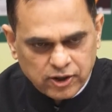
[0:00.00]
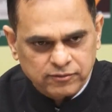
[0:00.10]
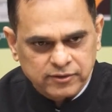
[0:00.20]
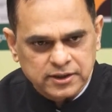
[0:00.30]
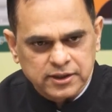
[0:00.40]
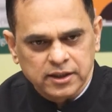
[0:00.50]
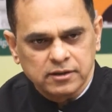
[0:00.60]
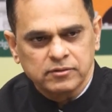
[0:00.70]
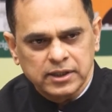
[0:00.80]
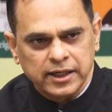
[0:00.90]
office,
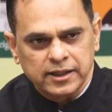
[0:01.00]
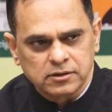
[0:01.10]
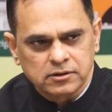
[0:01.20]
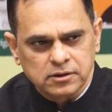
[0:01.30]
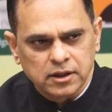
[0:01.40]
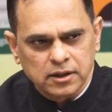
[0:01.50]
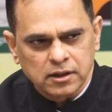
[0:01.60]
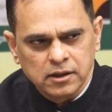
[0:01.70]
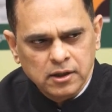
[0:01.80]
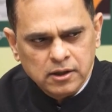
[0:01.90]
and we had
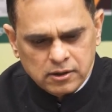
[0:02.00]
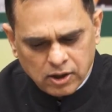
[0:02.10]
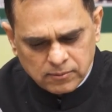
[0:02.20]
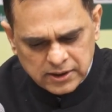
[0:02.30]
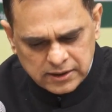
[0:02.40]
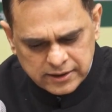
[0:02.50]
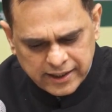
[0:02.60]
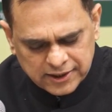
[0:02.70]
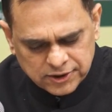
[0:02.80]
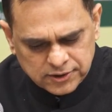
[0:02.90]
common
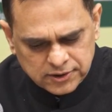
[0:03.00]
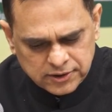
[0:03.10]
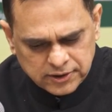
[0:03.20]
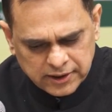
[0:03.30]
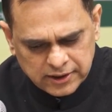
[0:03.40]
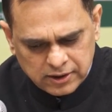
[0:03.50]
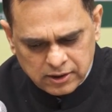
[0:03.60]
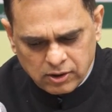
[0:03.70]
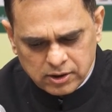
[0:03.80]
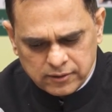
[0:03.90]
interactions and a
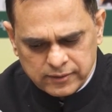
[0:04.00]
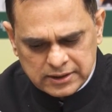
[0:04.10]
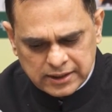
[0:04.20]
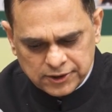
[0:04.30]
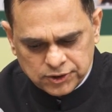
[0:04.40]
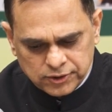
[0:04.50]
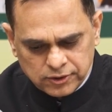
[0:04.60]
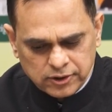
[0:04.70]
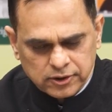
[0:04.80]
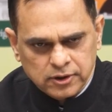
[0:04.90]
lot of discussion
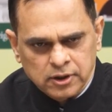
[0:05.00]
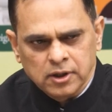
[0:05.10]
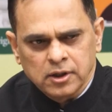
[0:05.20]
on